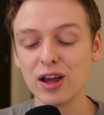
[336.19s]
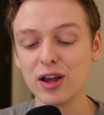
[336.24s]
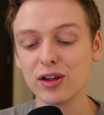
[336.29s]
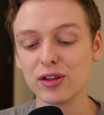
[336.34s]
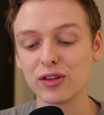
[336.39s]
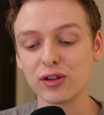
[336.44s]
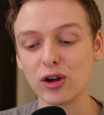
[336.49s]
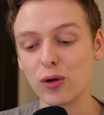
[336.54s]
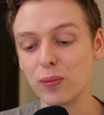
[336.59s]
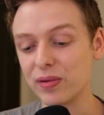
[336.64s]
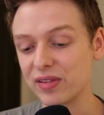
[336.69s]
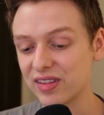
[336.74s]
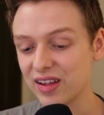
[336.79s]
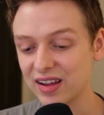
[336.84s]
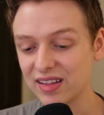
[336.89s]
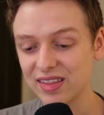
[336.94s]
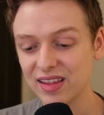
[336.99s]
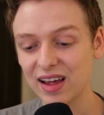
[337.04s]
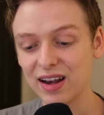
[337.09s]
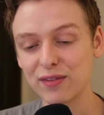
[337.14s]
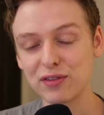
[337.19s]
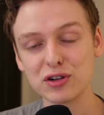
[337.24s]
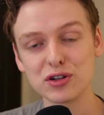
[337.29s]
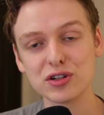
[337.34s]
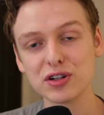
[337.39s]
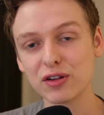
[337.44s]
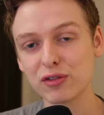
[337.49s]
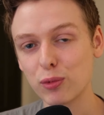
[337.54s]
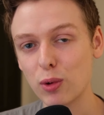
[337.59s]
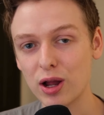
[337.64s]
So, besides that, if you're
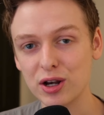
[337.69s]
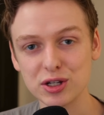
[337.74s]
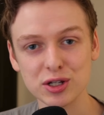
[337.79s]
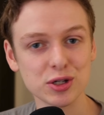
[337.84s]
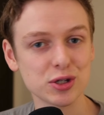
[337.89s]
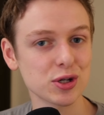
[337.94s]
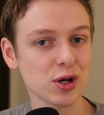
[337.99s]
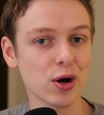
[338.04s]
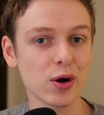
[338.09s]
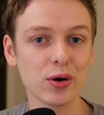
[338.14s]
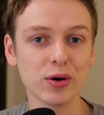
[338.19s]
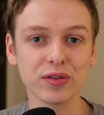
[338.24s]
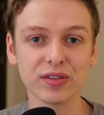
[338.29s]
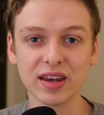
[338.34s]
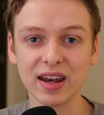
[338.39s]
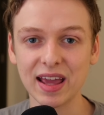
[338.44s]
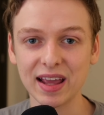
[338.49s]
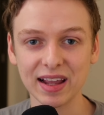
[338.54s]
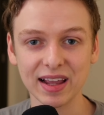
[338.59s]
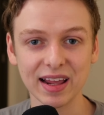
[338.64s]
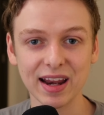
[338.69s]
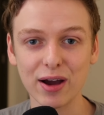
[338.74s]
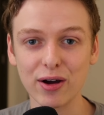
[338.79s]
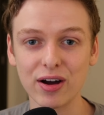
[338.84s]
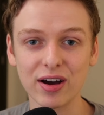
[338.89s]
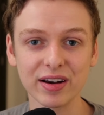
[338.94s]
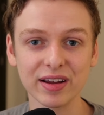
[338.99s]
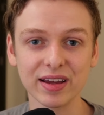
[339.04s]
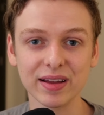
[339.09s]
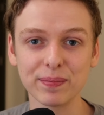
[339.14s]
just watching shows and hanging out
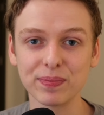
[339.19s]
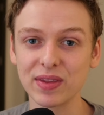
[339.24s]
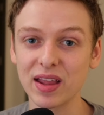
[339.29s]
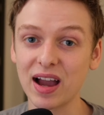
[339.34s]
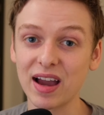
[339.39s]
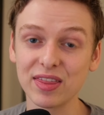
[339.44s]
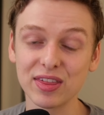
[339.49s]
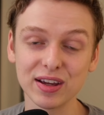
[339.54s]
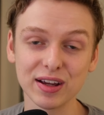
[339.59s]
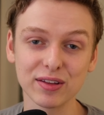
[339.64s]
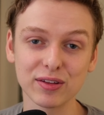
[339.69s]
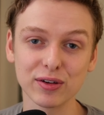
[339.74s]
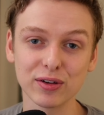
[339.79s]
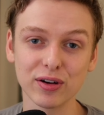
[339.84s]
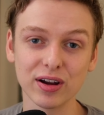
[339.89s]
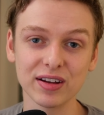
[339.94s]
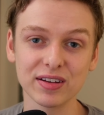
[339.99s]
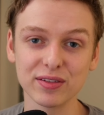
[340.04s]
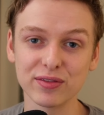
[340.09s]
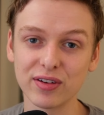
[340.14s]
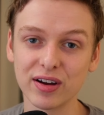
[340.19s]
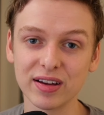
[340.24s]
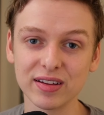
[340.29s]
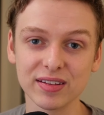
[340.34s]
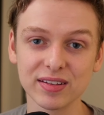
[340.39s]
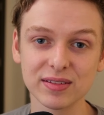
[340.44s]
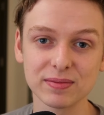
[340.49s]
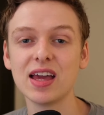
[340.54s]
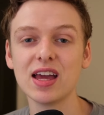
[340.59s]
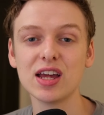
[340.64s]
on it, I think it's a great
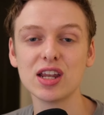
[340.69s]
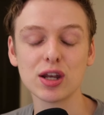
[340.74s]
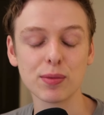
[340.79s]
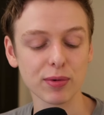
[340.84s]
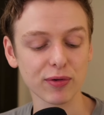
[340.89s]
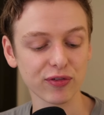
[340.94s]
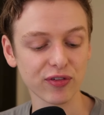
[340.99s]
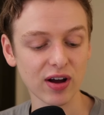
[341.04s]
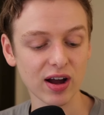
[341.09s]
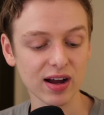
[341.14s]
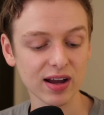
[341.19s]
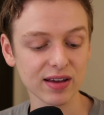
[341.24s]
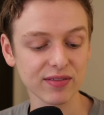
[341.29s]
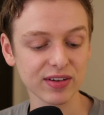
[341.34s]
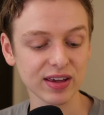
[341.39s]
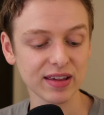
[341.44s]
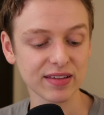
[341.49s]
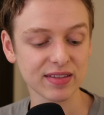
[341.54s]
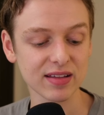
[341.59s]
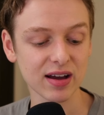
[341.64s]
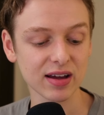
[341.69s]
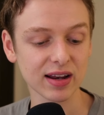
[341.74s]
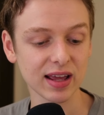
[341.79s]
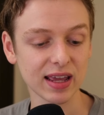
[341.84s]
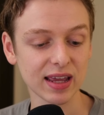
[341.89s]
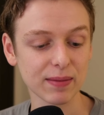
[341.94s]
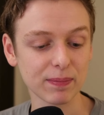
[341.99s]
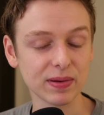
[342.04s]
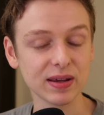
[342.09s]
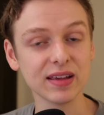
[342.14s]
device. Number 5 is not
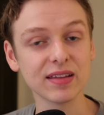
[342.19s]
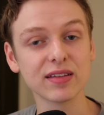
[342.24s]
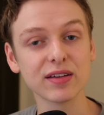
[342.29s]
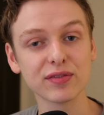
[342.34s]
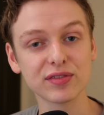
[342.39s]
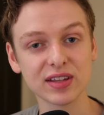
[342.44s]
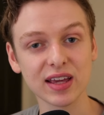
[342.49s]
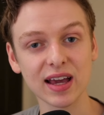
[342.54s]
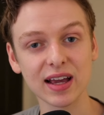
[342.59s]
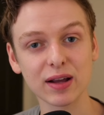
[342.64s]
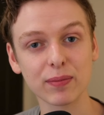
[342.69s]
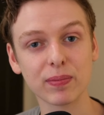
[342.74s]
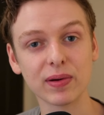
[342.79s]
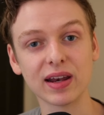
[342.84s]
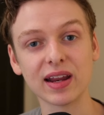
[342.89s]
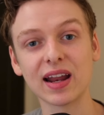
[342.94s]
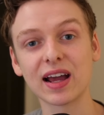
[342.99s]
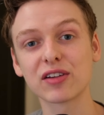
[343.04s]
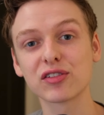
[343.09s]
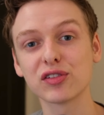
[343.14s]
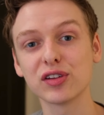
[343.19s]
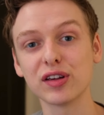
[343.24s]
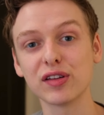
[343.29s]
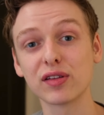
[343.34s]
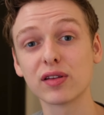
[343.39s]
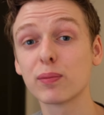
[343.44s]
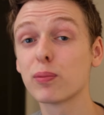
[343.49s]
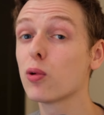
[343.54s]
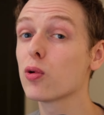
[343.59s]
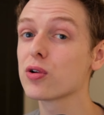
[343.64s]
a piece of tech, but it actually
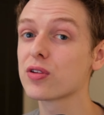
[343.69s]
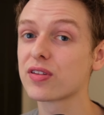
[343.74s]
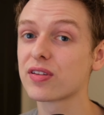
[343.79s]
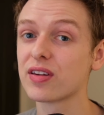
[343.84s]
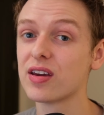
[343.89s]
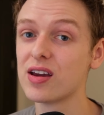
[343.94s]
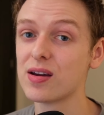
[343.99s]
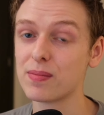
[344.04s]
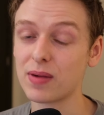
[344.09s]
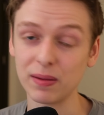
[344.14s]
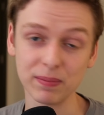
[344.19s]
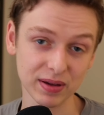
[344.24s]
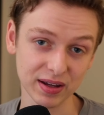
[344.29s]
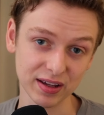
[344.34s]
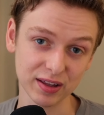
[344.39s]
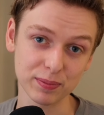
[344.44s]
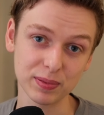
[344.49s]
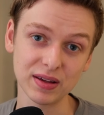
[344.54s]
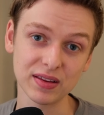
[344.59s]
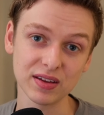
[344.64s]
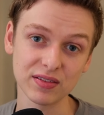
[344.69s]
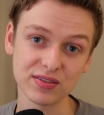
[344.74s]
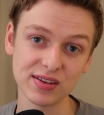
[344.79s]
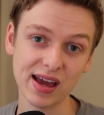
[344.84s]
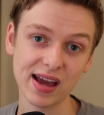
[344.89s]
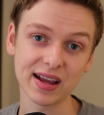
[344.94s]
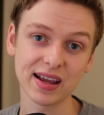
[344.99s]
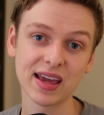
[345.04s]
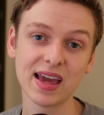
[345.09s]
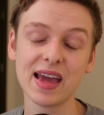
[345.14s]
supports my biggest piece of
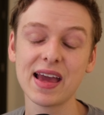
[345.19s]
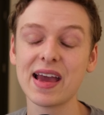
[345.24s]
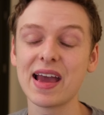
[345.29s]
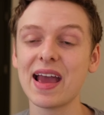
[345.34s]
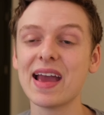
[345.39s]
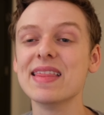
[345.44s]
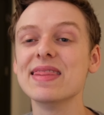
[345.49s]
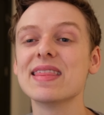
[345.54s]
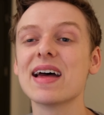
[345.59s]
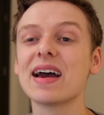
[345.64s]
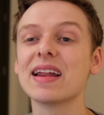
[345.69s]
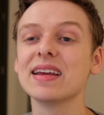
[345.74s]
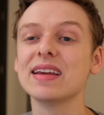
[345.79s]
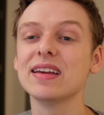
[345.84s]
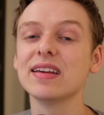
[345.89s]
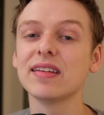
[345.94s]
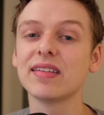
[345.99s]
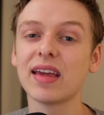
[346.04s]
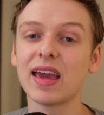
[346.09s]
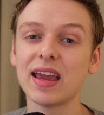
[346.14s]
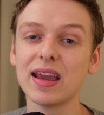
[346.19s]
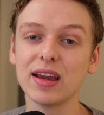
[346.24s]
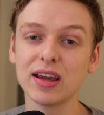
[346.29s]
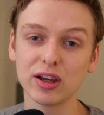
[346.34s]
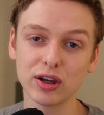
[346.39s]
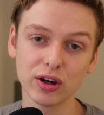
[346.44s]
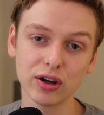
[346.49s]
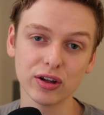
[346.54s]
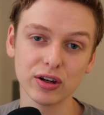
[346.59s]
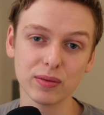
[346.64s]
tech, and that is a
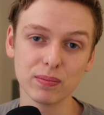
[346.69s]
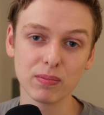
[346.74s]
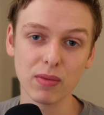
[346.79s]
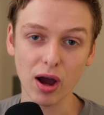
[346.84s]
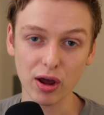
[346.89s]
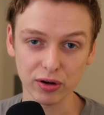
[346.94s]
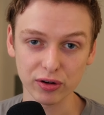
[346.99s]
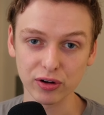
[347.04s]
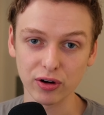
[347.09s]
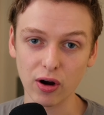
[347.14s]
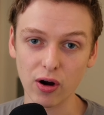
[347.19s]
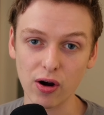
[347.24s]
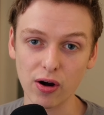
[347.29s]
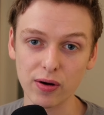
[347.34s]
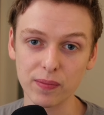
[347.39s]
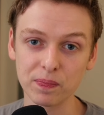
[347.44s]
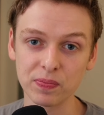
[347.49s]
good monitor arm.